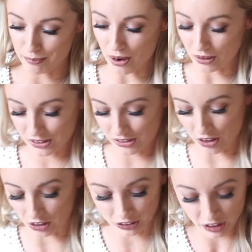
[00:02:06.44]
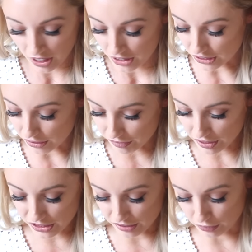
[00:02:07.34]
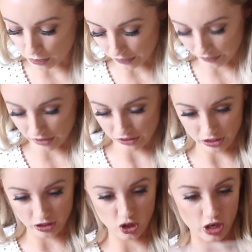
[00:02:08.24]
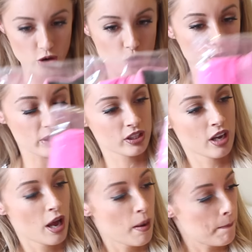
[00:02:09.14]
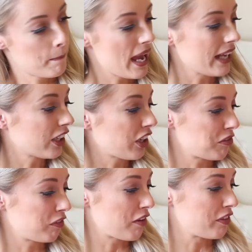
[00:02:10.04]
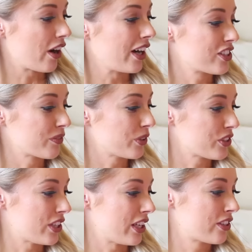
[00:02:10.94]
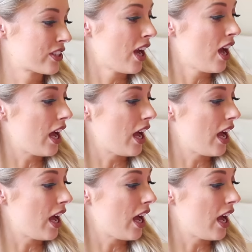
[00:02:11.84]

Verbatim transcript: the box. Gosh, so first of all, there is this ginormous pink fluffy item. What's this?